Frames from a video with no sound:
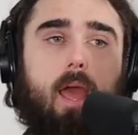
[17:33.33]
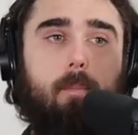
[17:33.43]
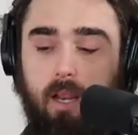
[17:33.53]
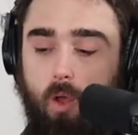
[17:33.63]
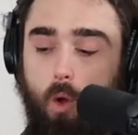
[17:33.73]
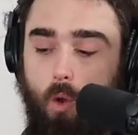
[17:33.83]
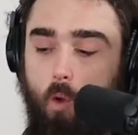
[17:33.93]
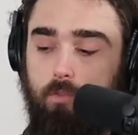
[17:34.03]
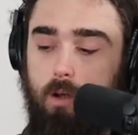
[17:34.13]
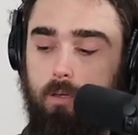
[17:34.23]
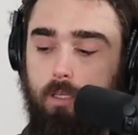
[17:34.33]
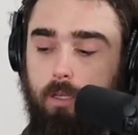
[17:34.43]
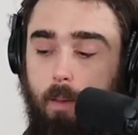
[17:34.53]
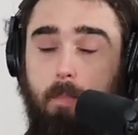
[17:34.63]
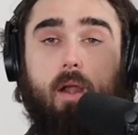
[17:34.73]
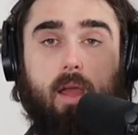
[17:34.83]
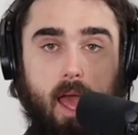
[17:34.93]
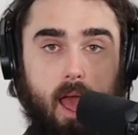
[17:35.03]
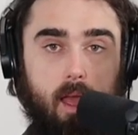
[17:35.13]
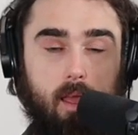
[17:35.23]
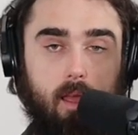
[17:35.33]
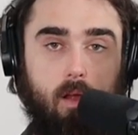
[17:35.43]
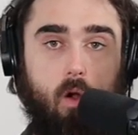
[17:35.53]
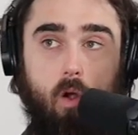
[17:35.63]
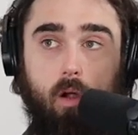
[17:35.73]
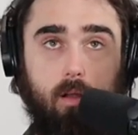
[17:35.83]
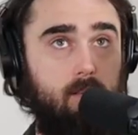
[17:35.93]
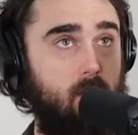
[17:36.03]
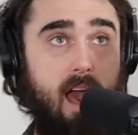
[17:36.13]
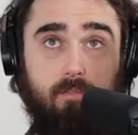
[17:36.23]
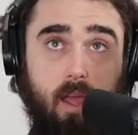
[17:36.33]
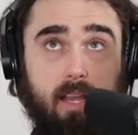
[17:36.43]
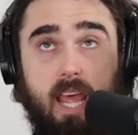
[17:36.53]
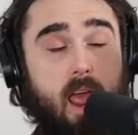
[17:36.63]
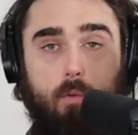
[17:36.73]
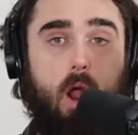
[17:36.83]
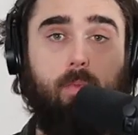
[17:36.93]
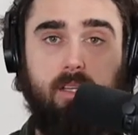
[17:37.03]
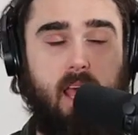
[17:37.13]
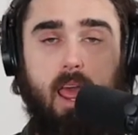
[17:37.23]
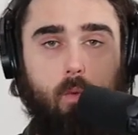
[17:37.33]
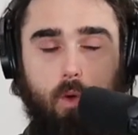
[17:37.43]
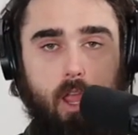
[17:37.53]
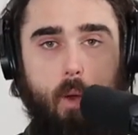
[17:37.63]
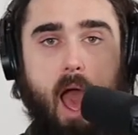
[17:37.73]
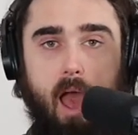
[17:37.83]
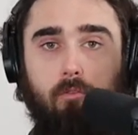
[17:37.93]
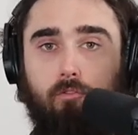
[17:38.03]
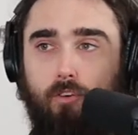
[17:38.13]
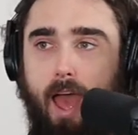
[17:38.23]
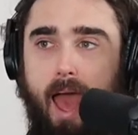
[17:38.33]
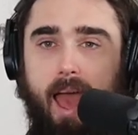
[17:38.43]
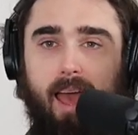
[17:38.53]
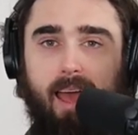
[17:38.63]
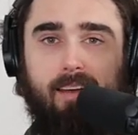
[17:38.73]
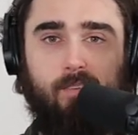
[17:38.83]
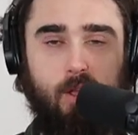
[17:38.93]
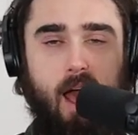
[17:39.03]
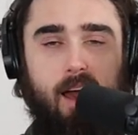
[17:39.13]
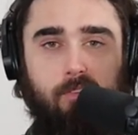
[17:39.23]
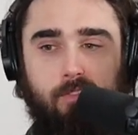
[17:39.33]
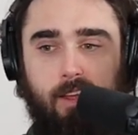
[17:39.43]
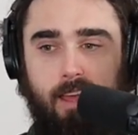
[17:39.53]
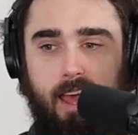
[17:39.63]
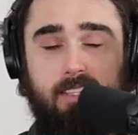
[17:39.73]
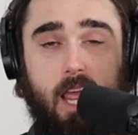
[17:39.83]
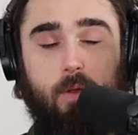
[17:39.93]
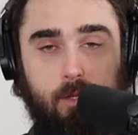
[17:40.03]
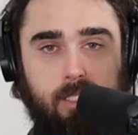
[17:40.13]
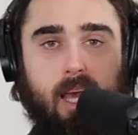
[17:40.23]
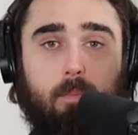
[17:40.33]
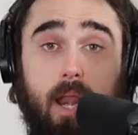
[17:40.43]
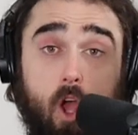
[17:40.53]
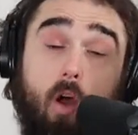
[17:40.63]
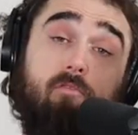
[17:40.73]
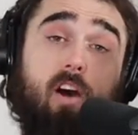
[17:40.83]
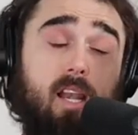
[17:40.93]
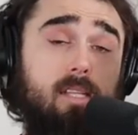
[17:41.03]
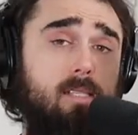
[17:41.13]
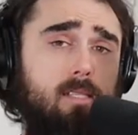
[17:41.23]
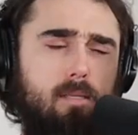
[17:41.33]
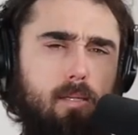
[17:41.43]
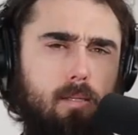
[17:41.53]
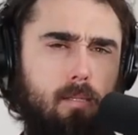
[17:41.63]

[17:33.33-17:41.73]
It'd be like going over to America or having a day around the day where you have, a day where you celebrate gun violence.